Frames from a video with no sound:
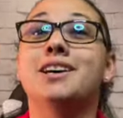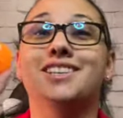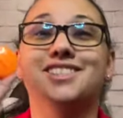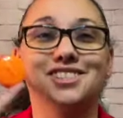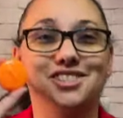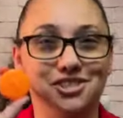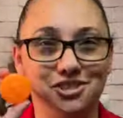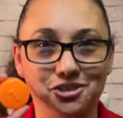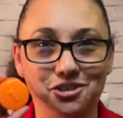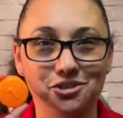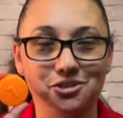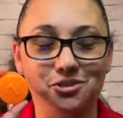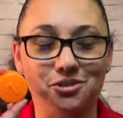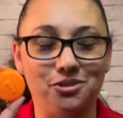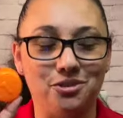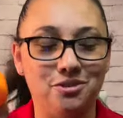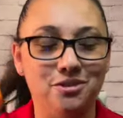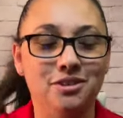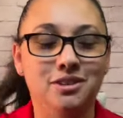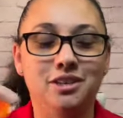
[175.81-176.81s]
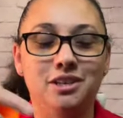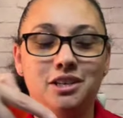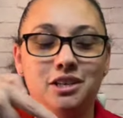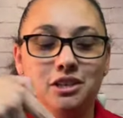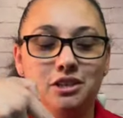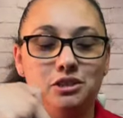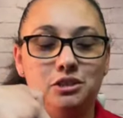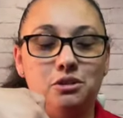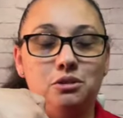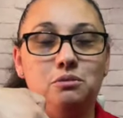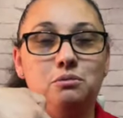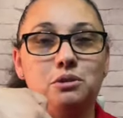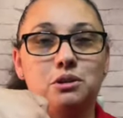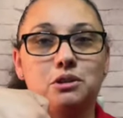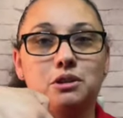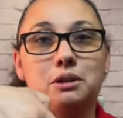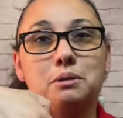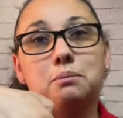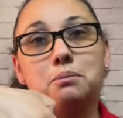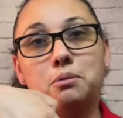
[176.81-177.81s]
circle, so we're
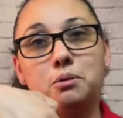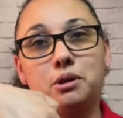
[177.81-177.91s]
going to